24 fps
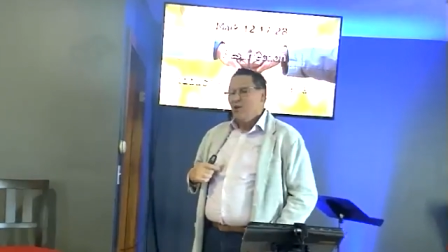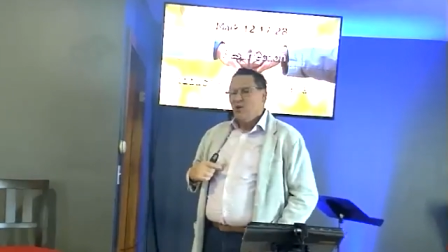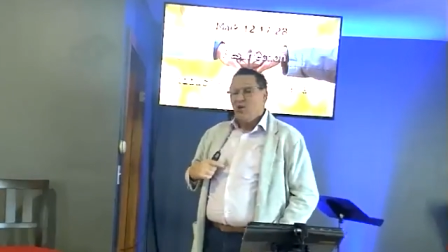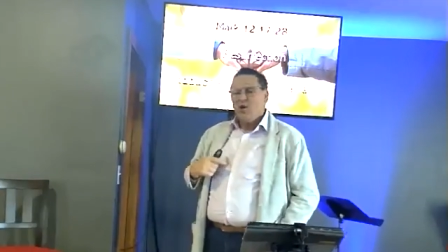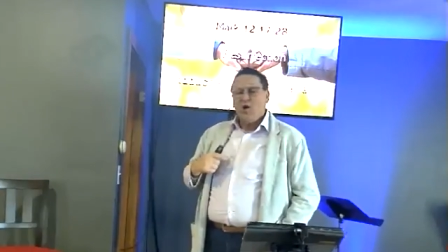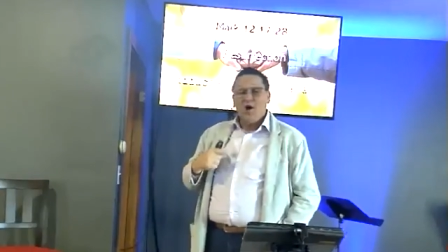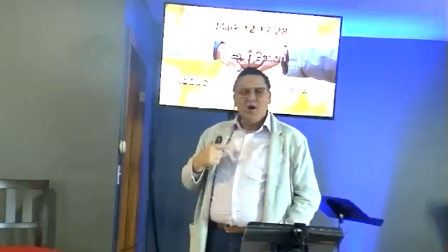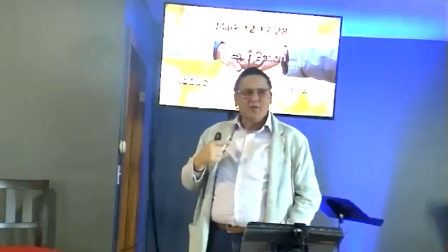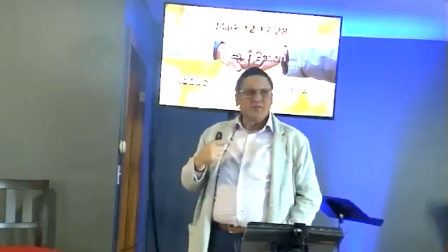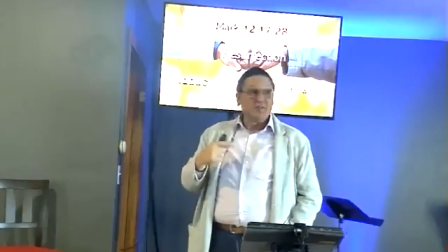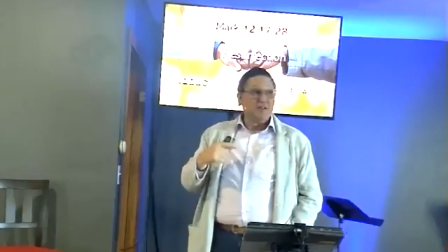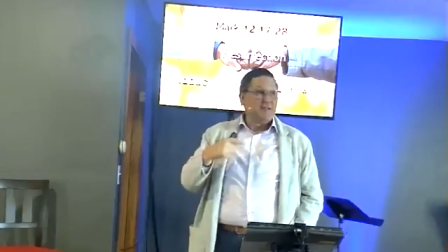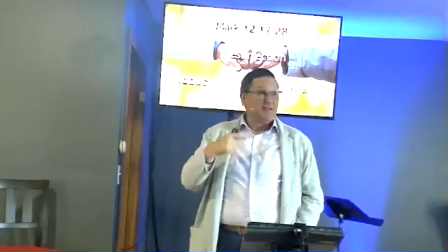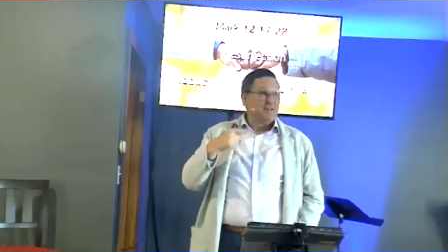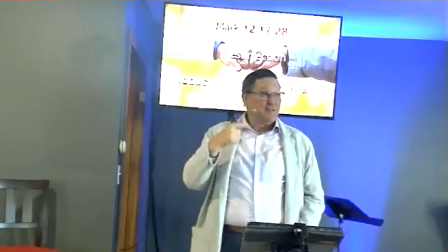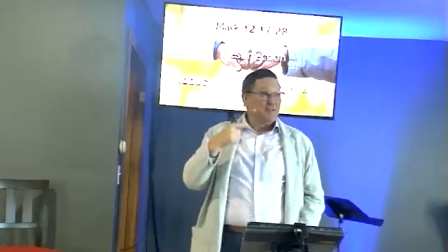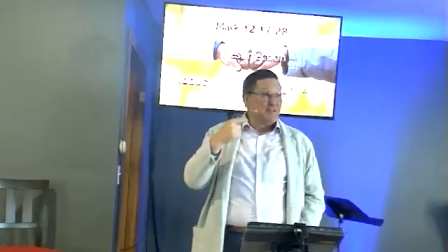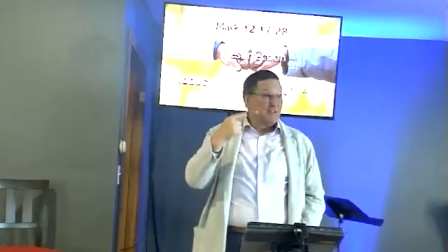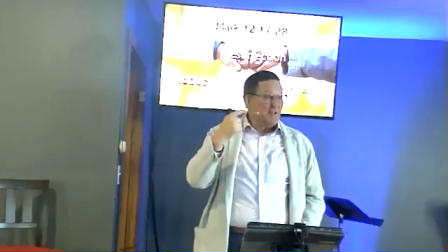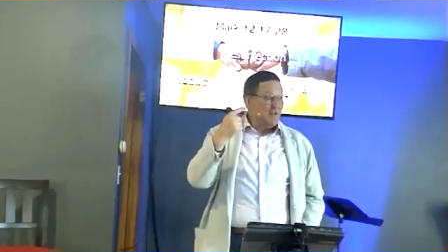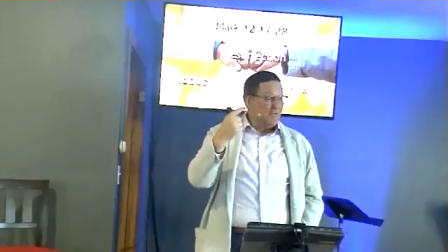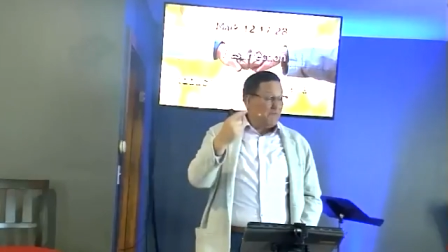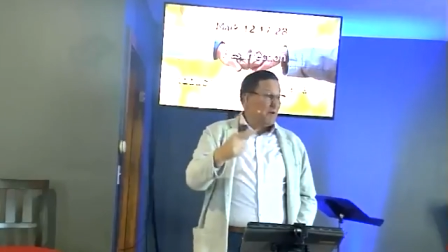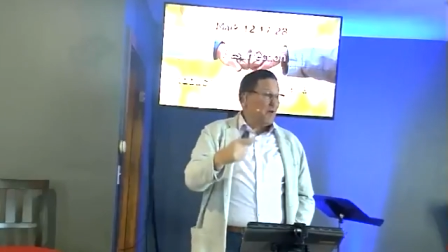causing
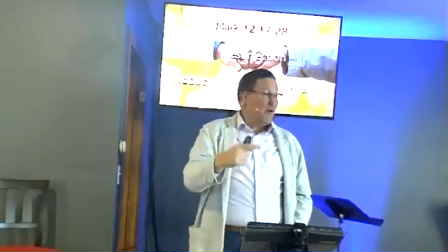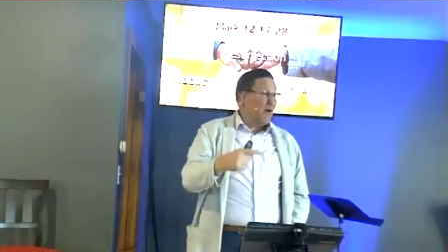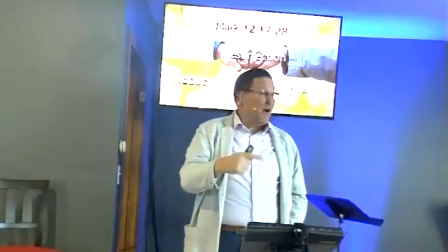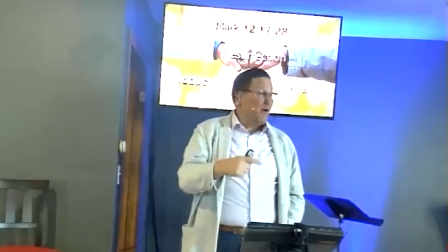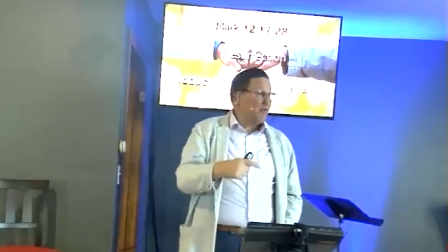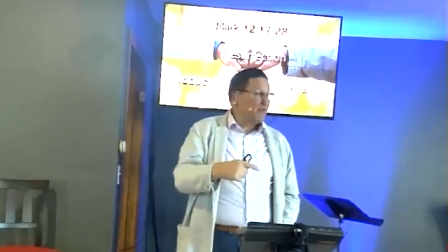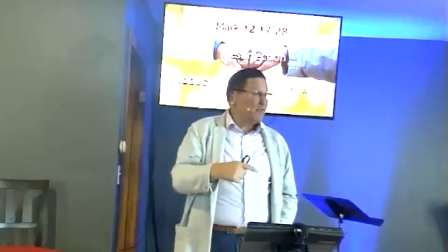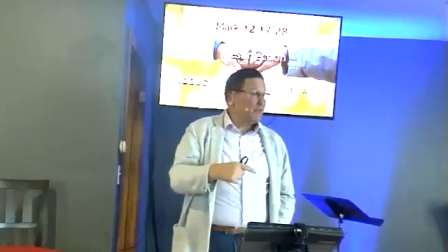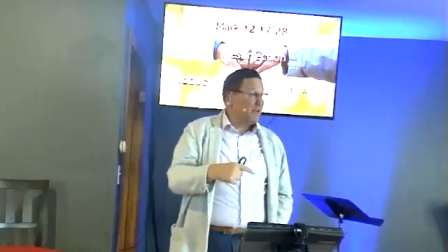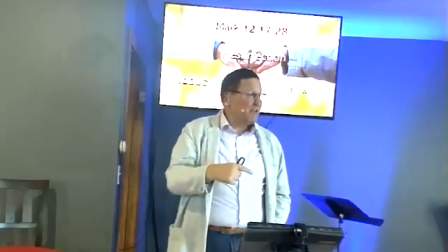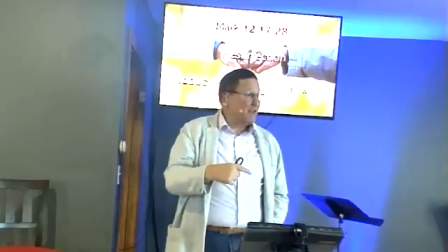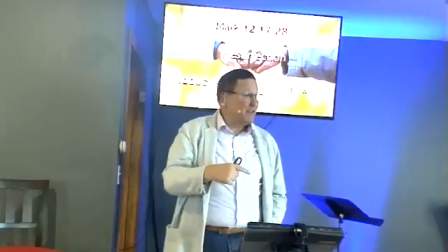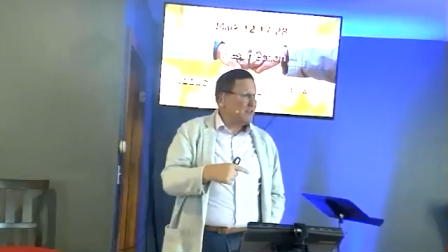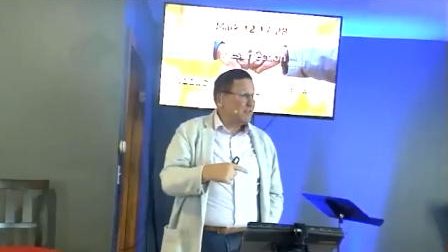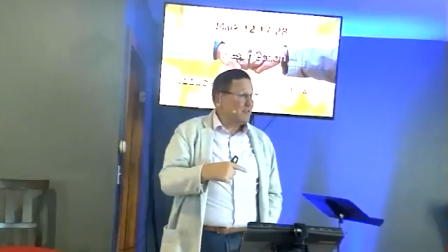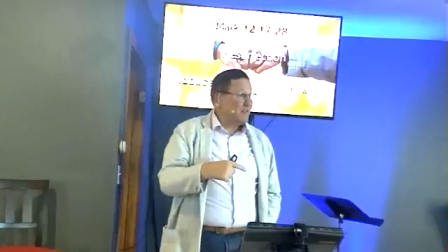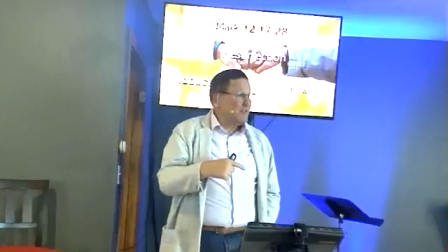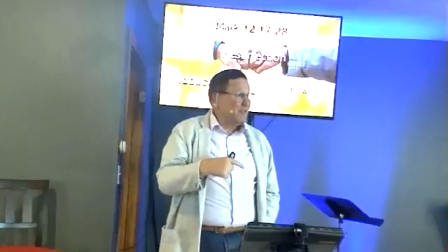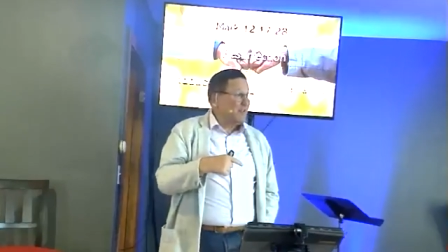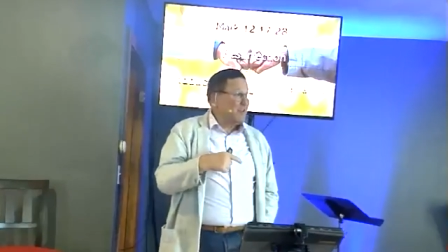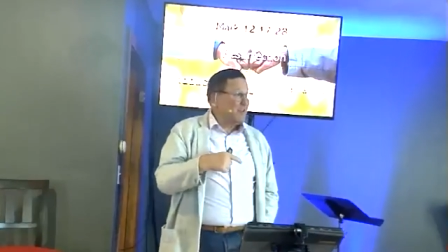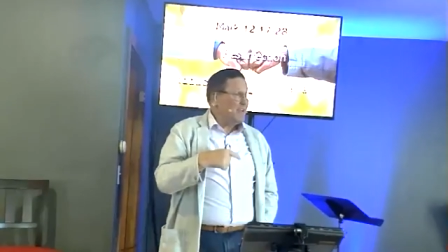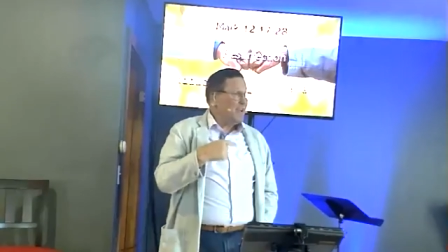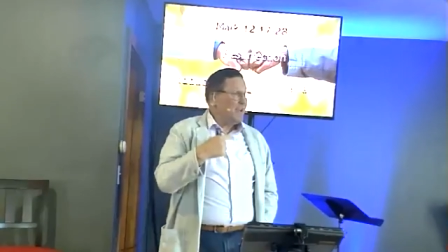
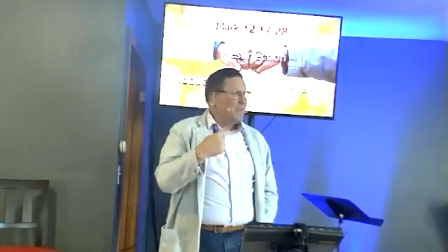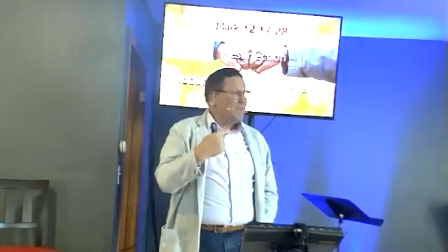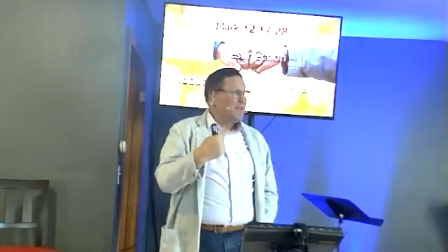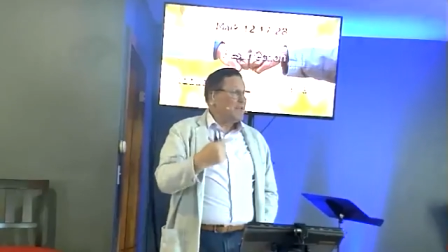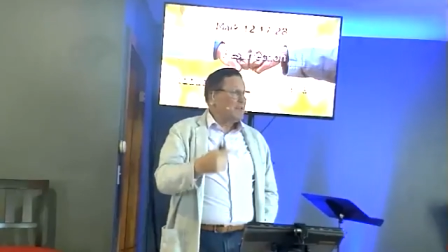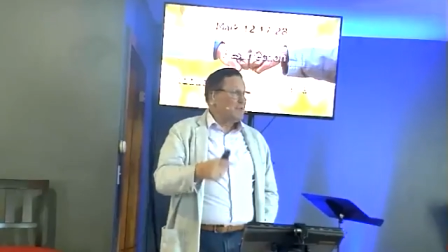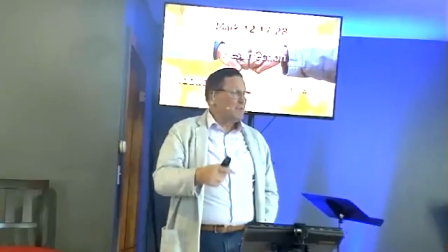difficulties in